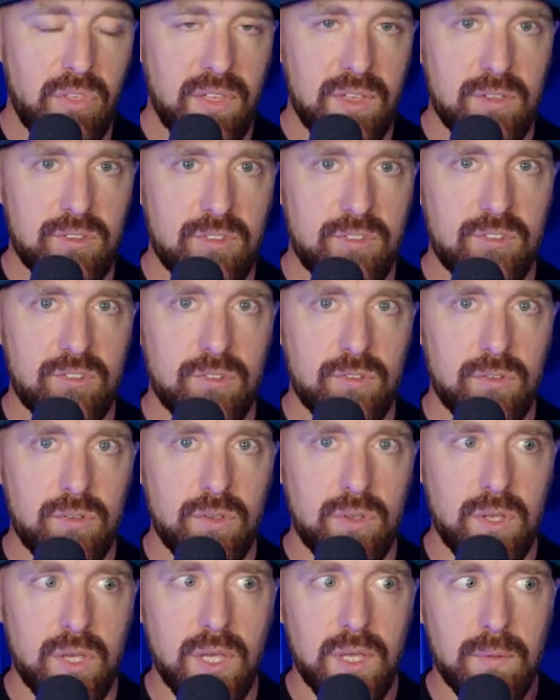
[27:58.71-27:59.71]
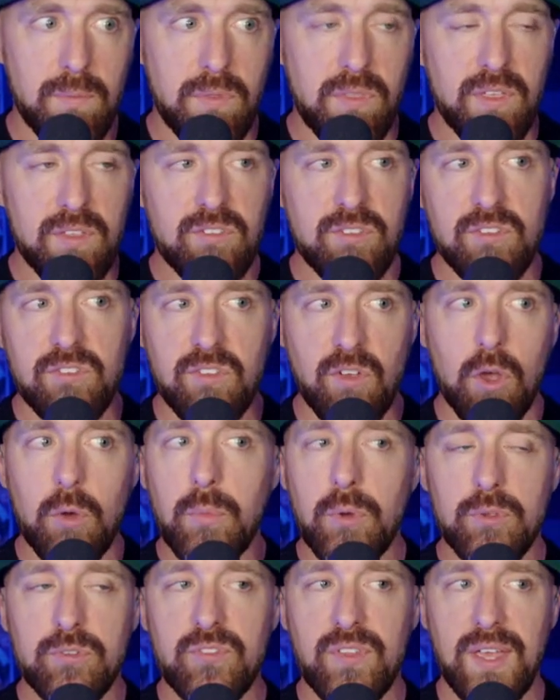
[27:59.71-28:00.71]
this this is
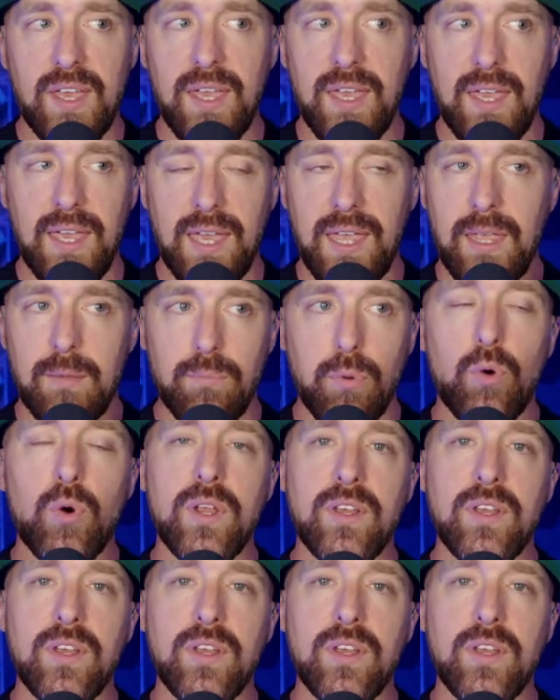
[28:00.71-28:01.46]
almost a a